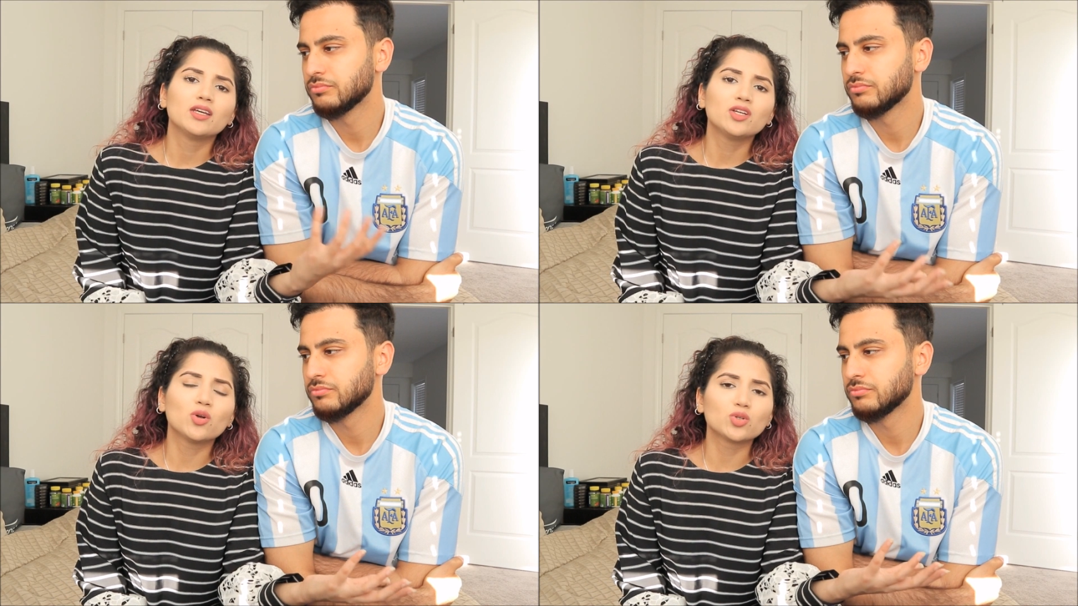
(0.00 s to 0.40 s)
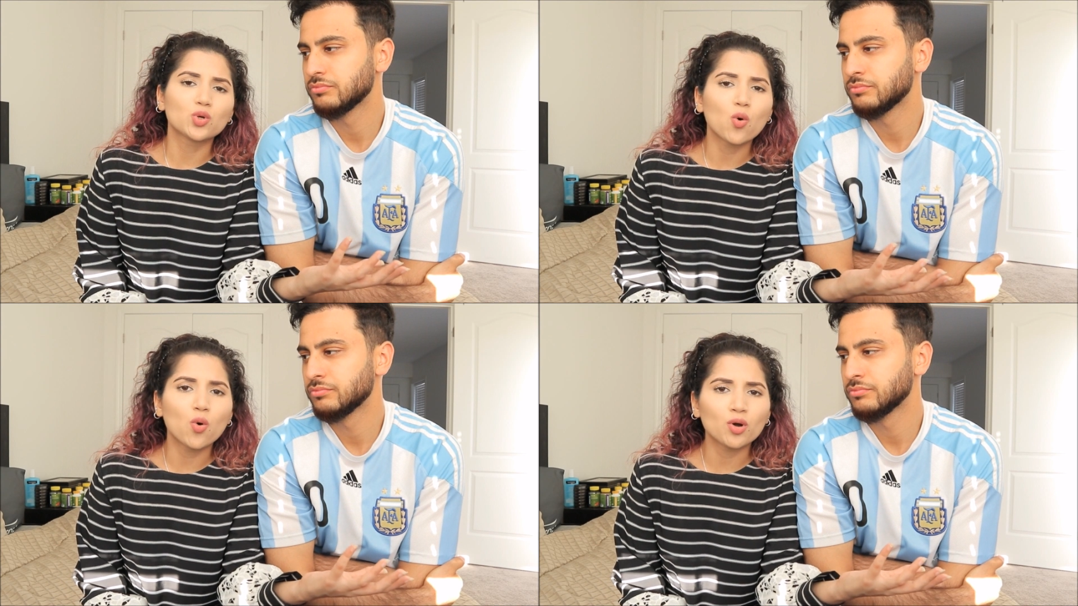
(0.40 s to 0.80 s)
Speaker 1: you know,
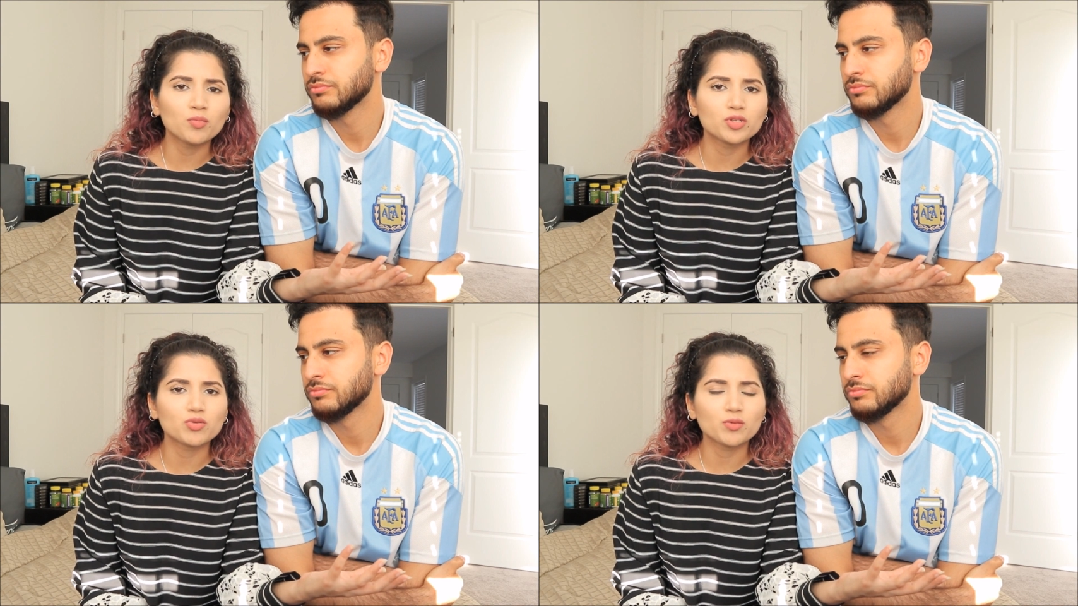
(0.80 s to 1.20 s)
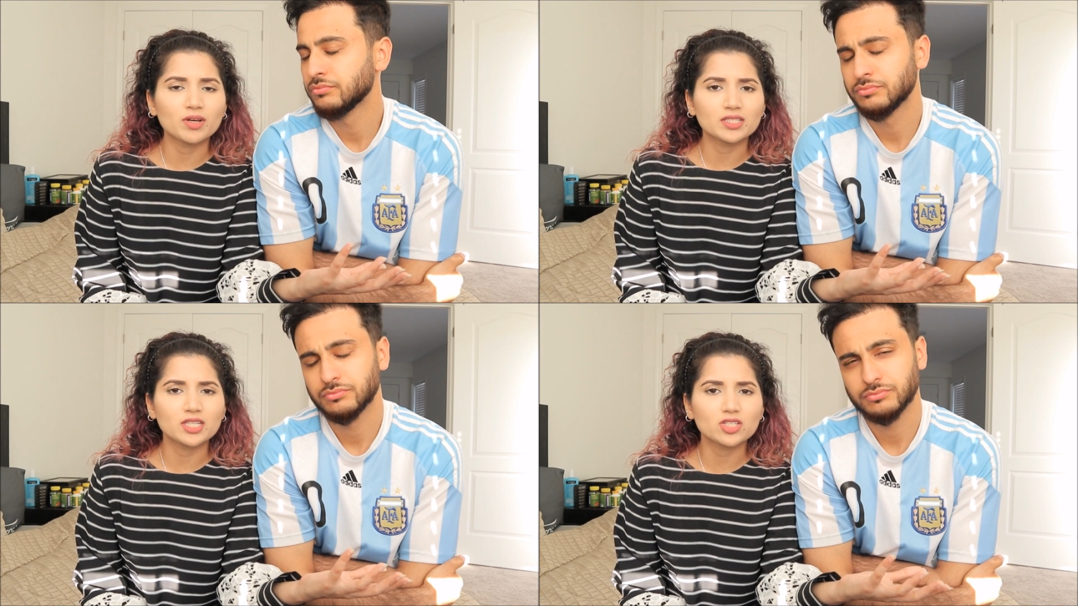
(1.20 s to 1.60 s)
torn between
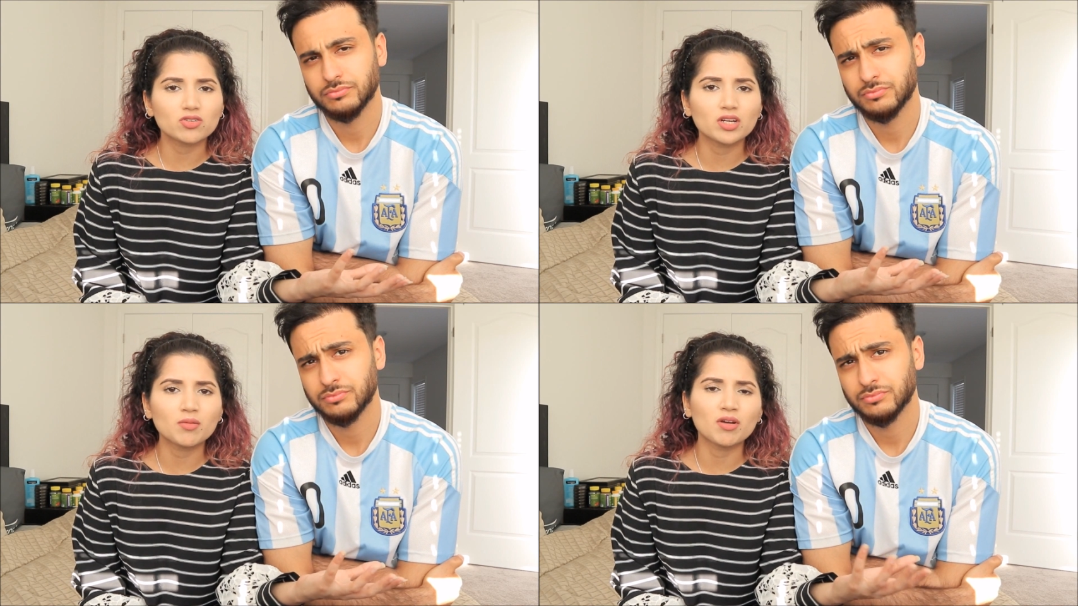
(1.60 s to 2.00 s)
my sister and him.